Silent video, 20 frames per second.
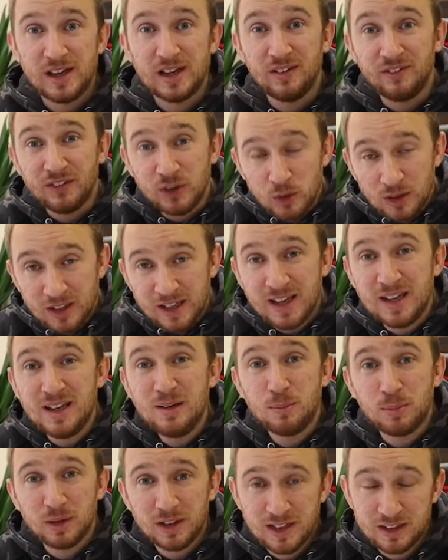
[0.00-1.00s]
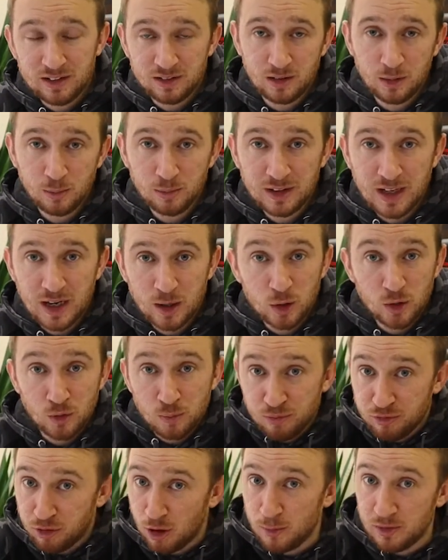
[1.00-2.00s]
If you keep letting them down,
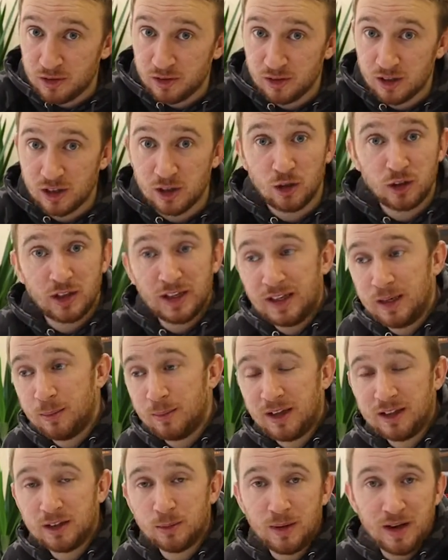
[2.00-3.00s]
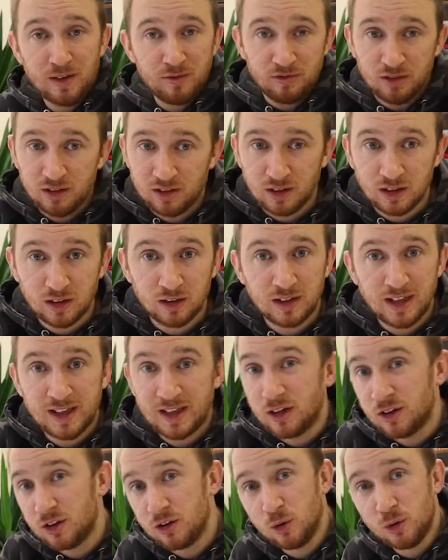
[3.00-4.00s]
you've promised that you're going to email them every single day,
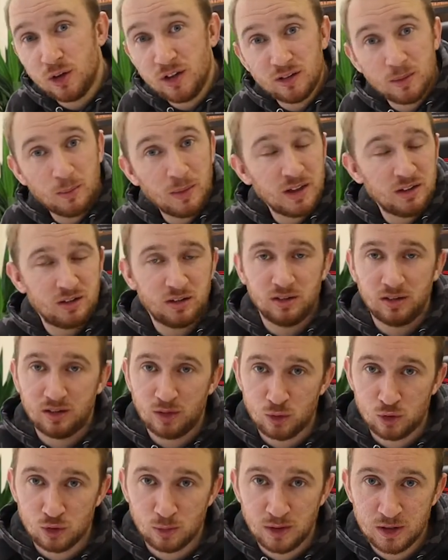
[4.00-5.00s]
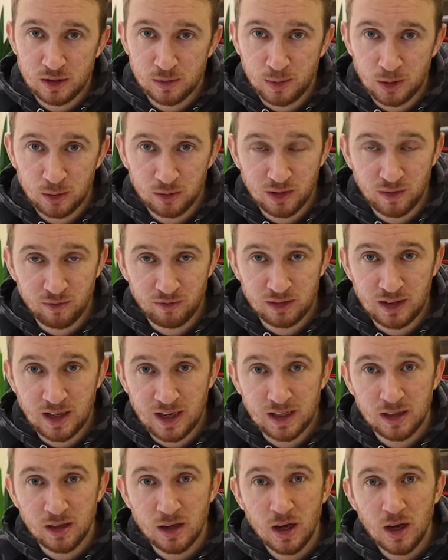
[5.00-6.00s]
you're going to do these amazing social media posts every
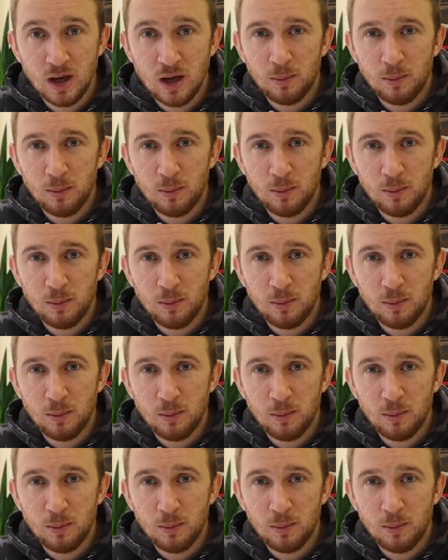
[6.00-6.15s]
day,